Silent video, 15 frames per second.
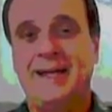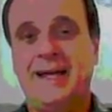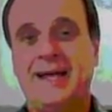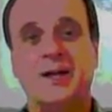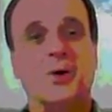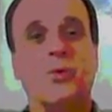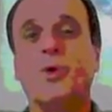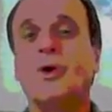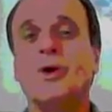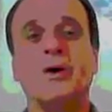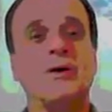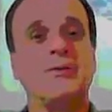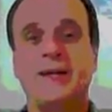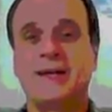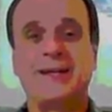in a
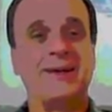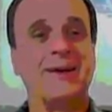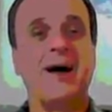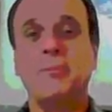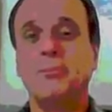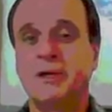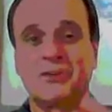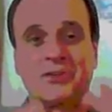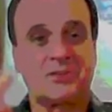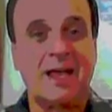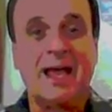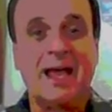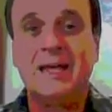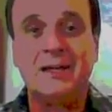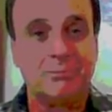world that cannot be
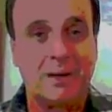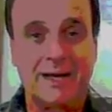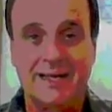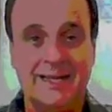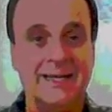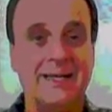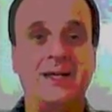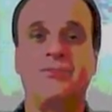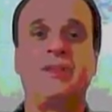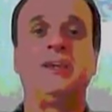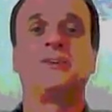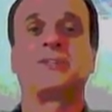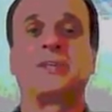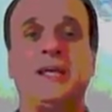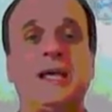saved by any of these